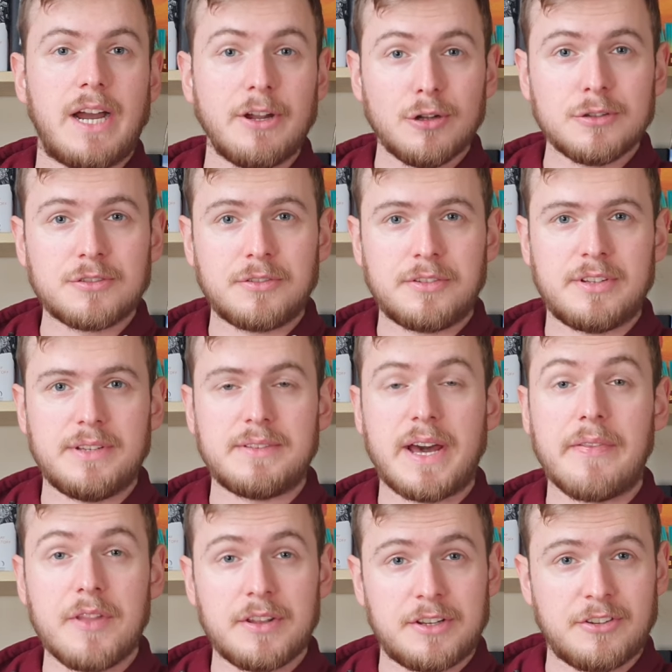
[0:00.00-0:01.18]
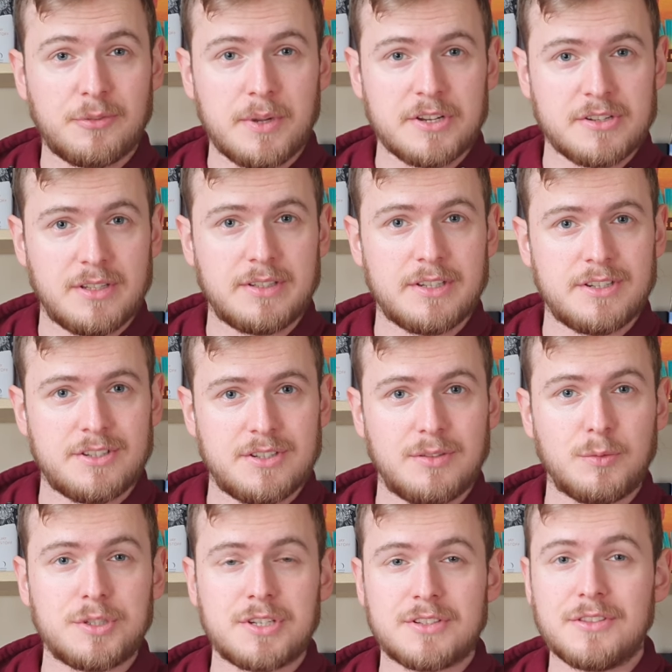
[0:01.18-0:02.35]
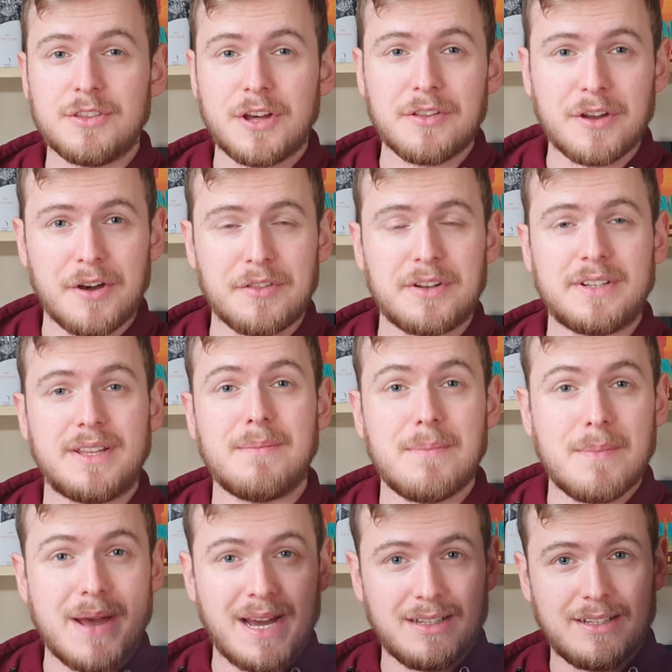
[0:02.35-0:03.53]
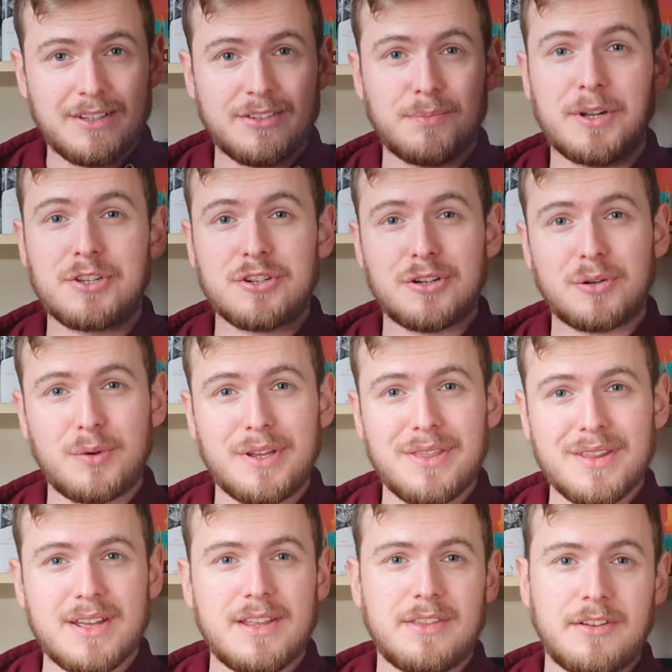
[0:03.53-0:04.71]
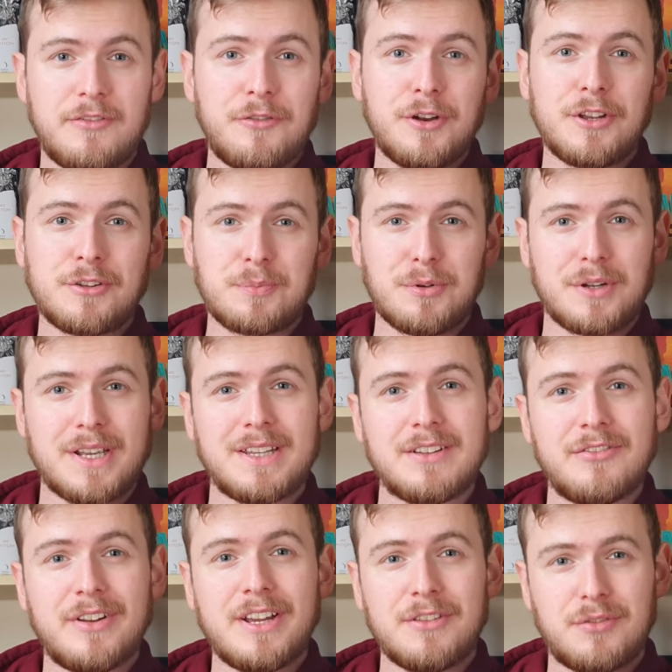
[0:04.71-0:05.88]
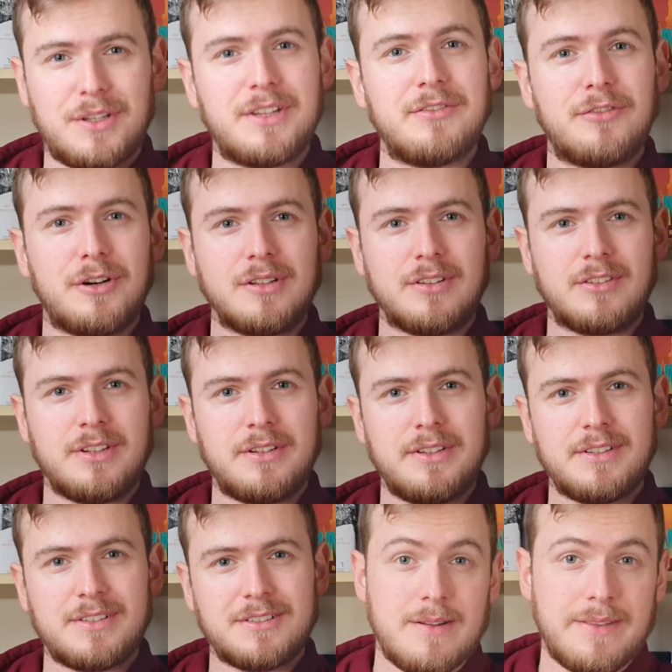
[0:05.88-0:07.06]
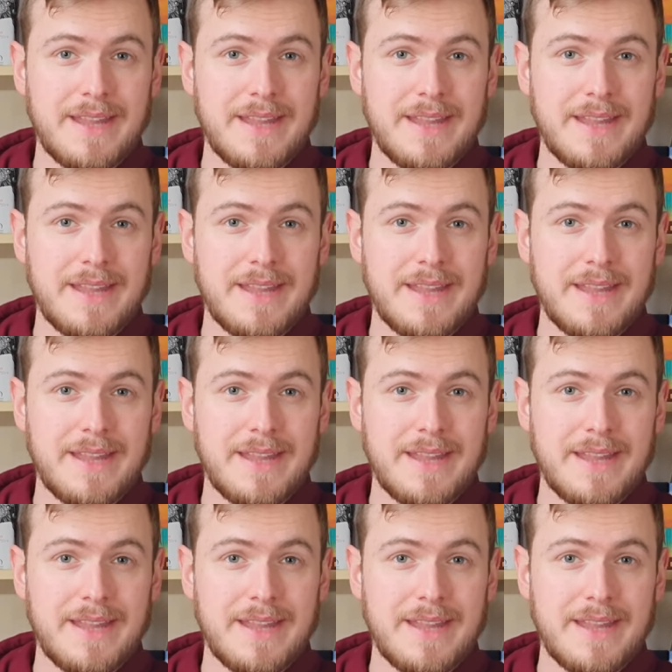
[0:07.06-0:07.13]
I also received another special edition, which is none other than Malice by John Gwynne, the first book in the Faithful and the Fallen series.